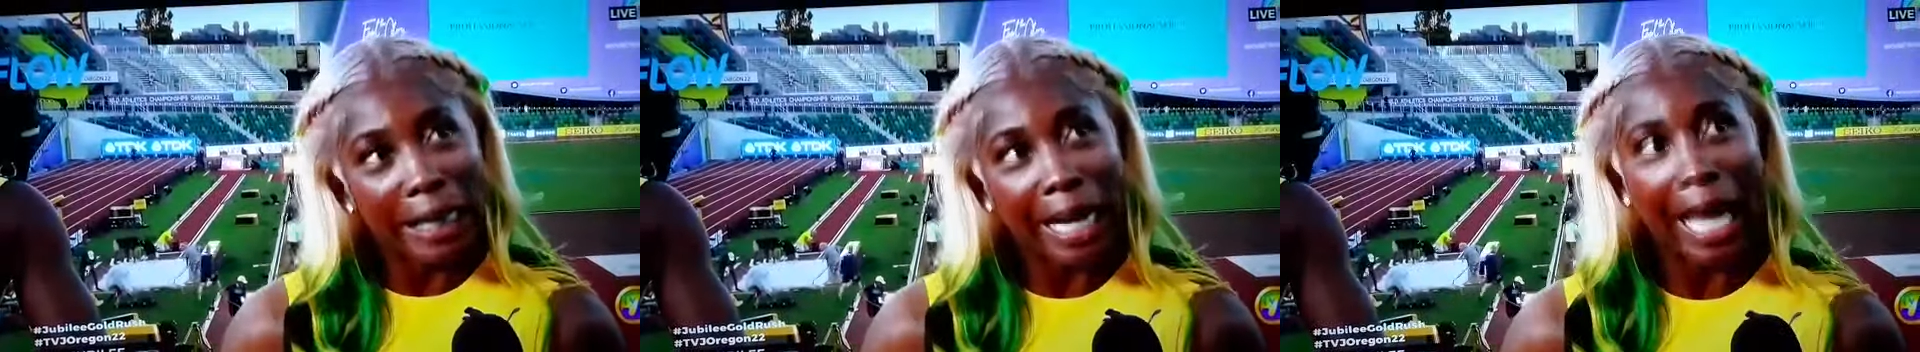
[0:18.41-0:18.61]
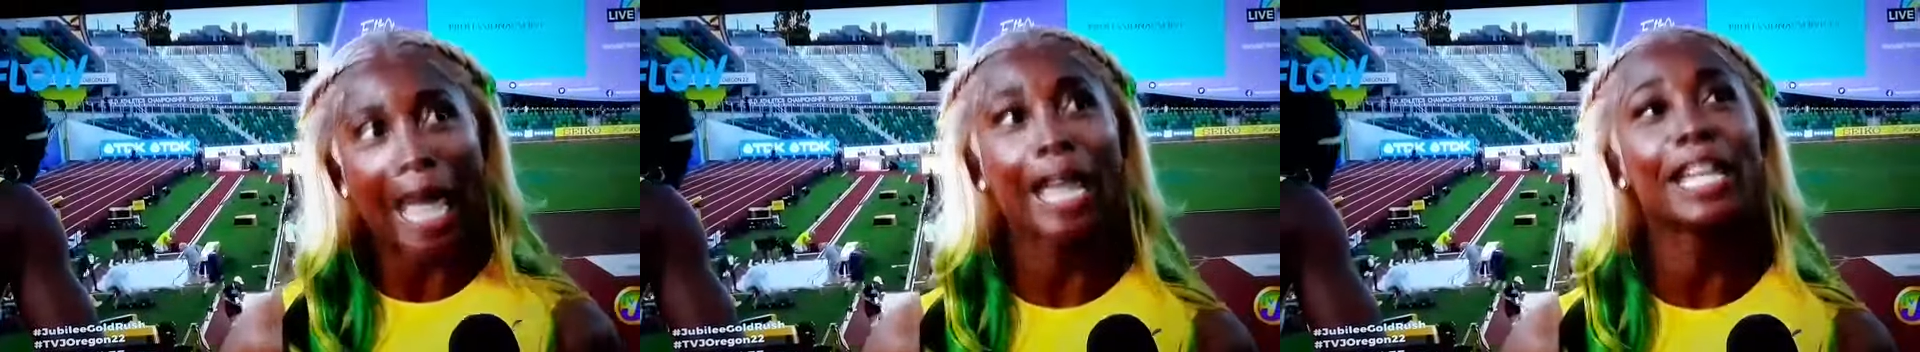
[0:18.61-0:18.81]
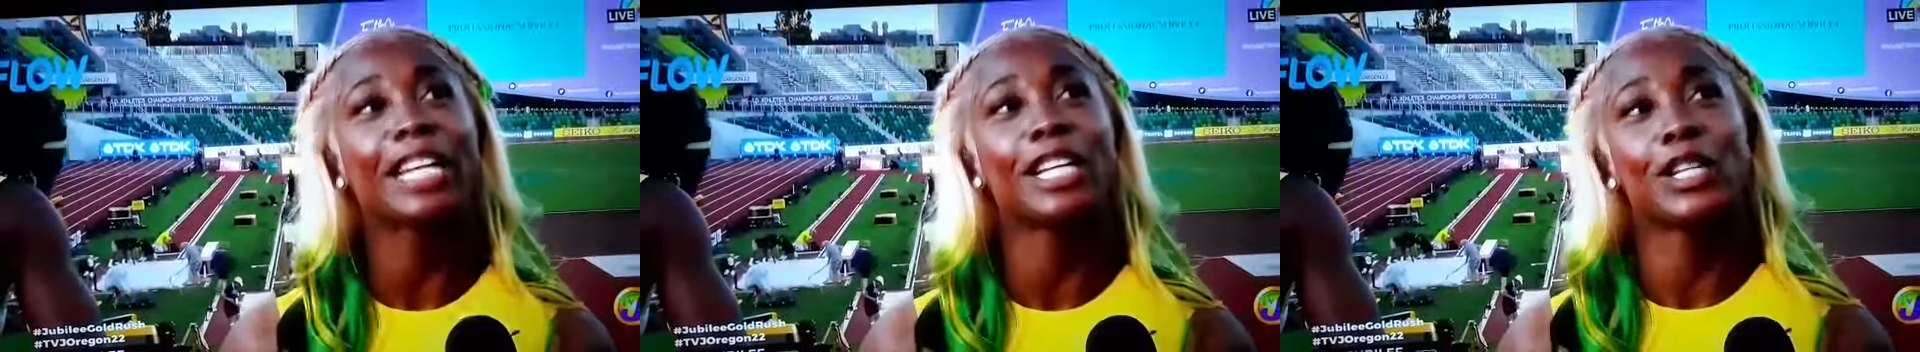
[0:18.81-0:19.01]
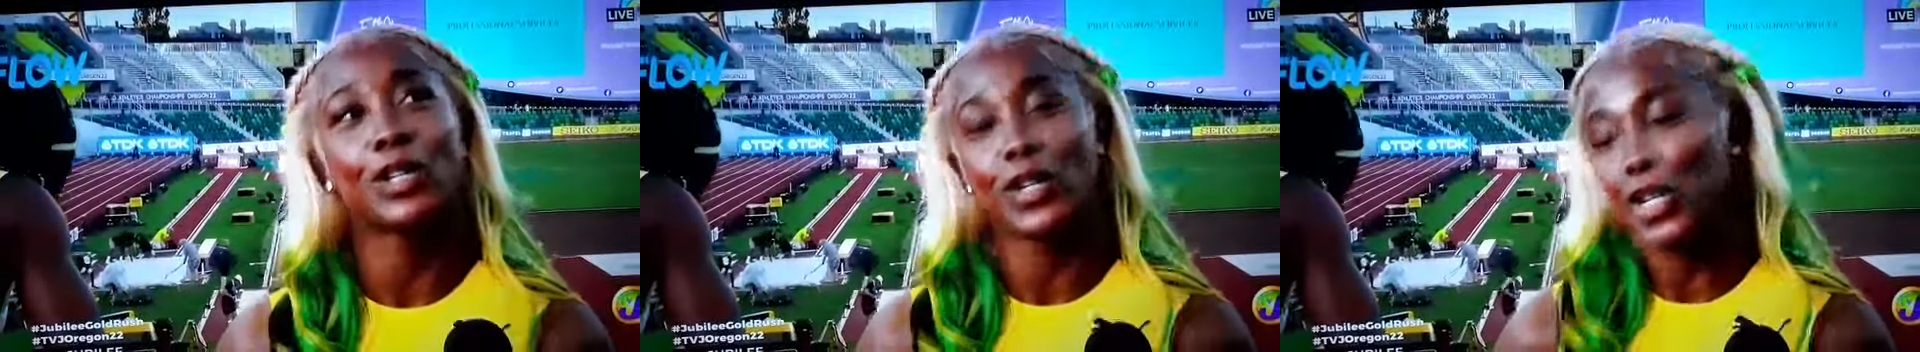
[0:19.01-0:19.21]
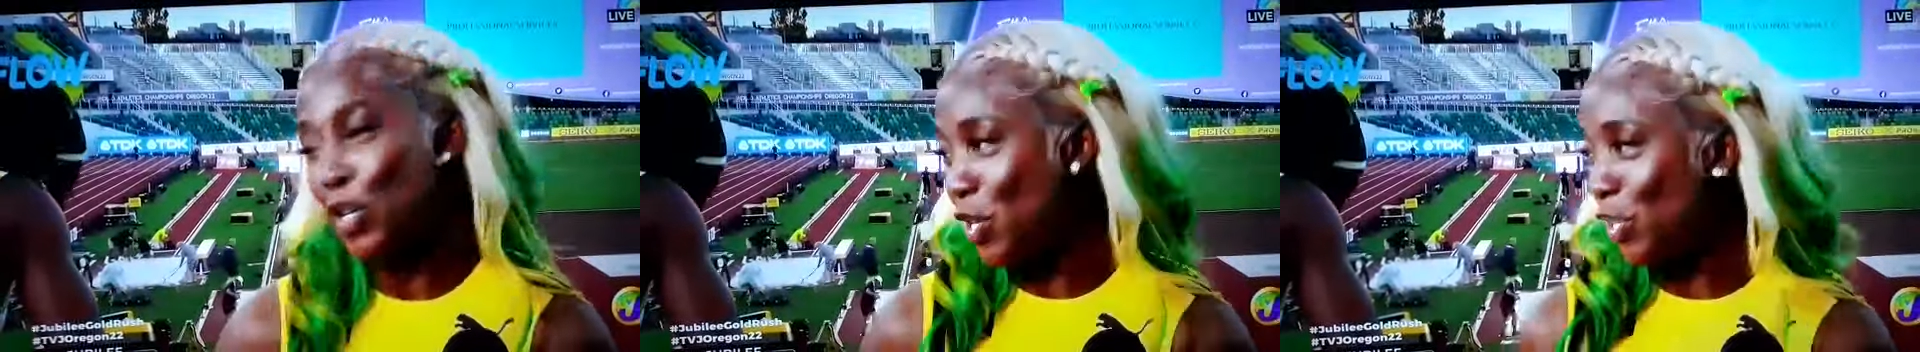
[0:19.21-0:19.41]
like, you
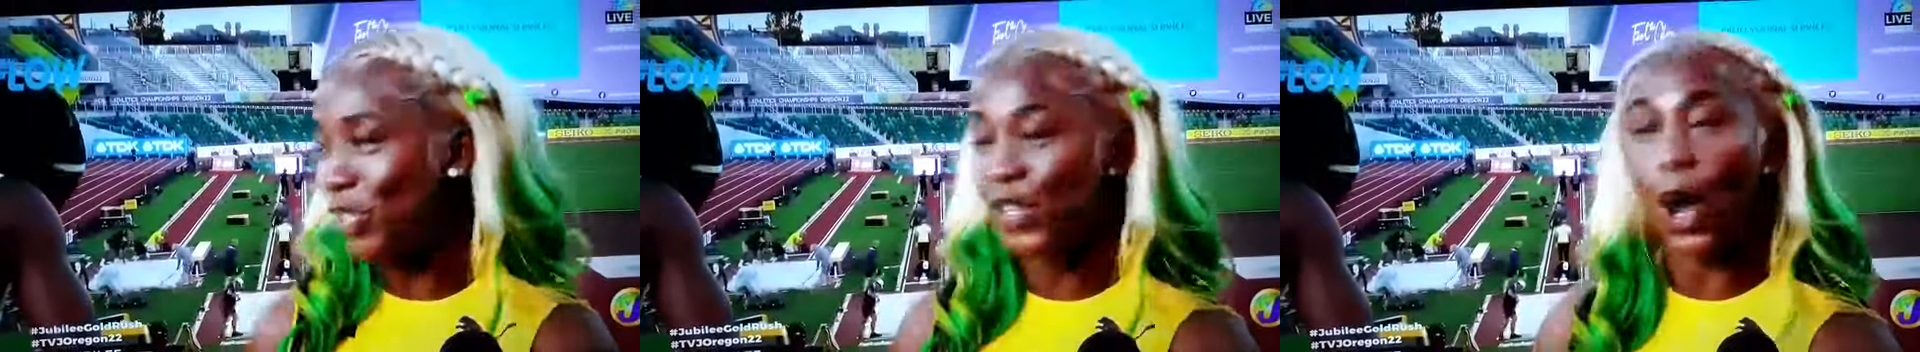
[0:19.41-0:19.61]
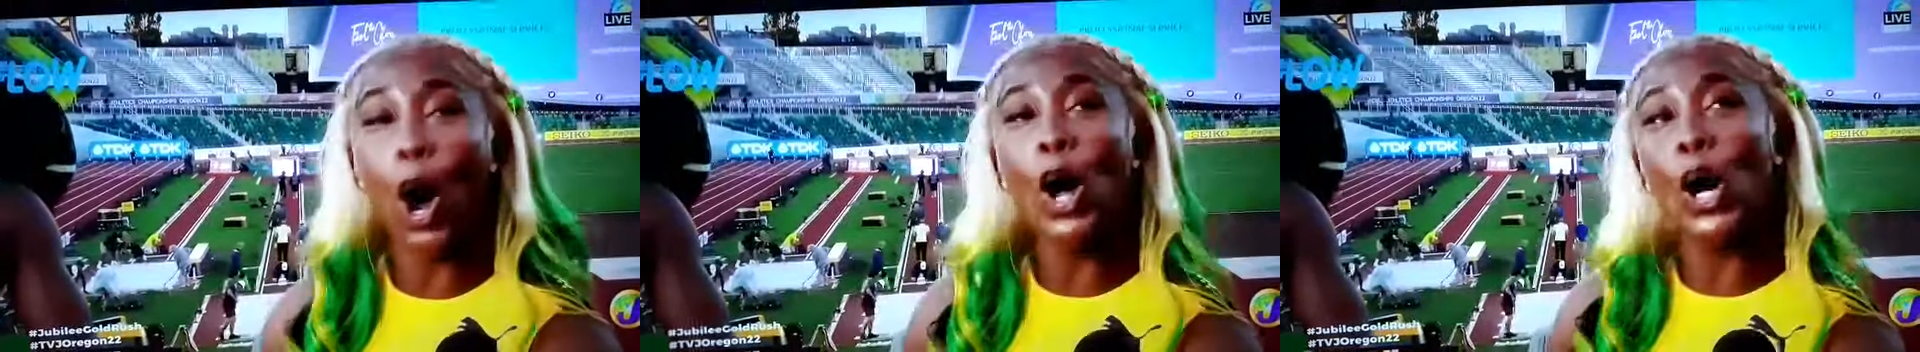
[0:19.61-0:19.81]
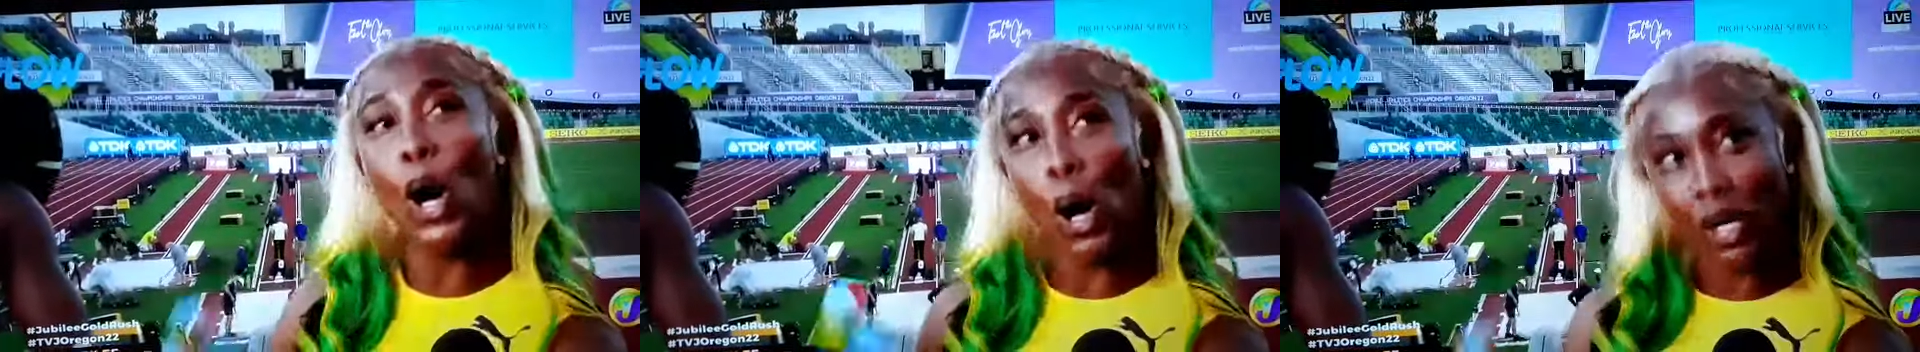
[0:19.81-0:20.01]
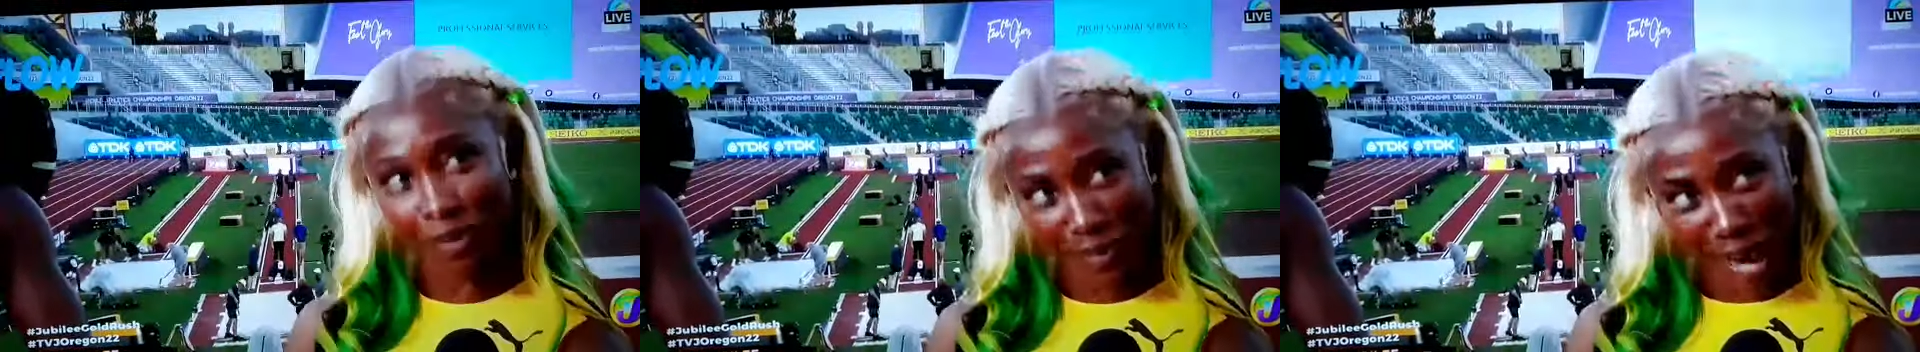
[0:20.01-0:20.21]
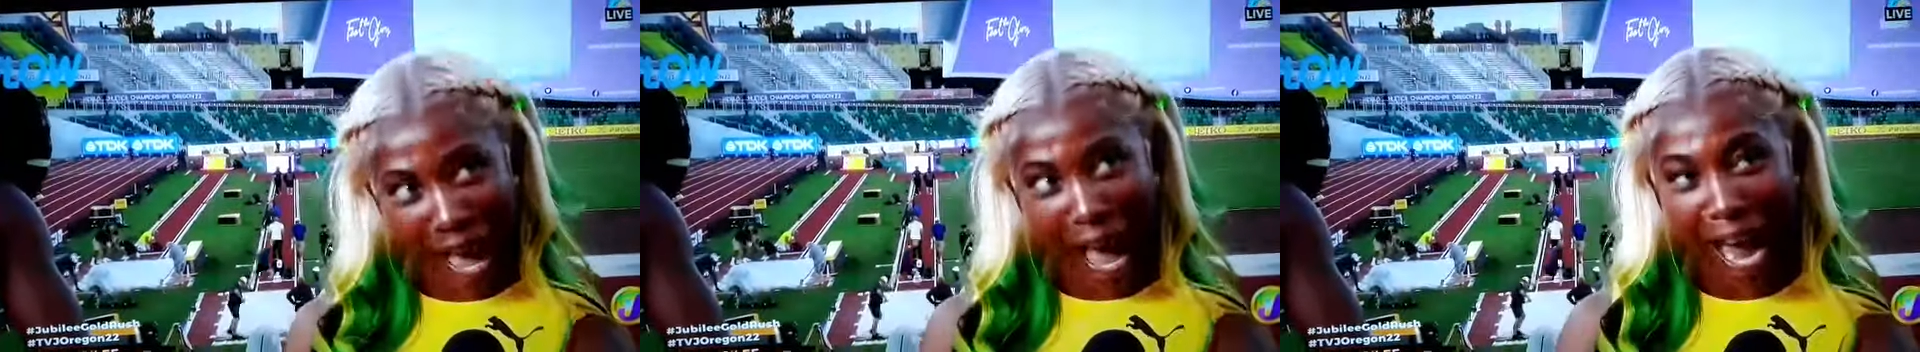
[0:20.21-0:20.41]
know, these young girls
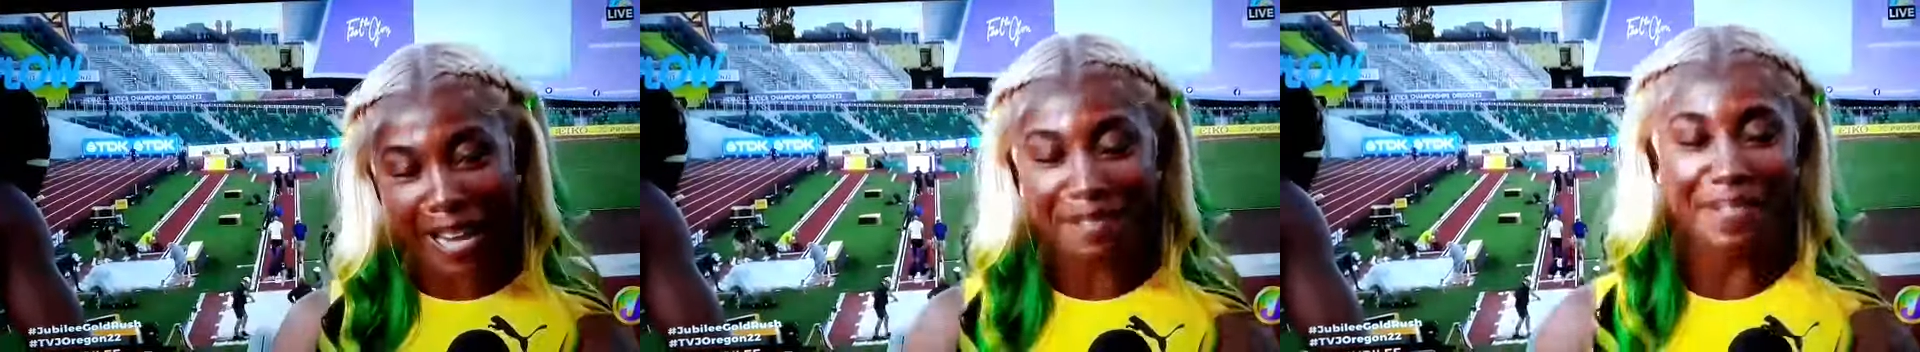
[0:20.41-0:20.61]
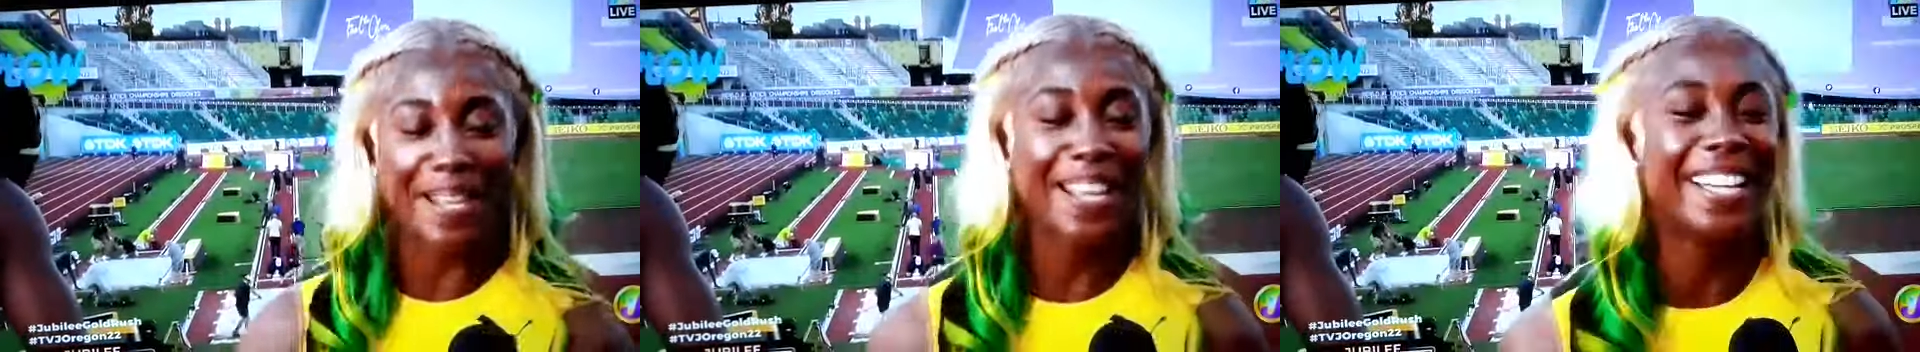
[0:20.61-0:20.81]
behind me.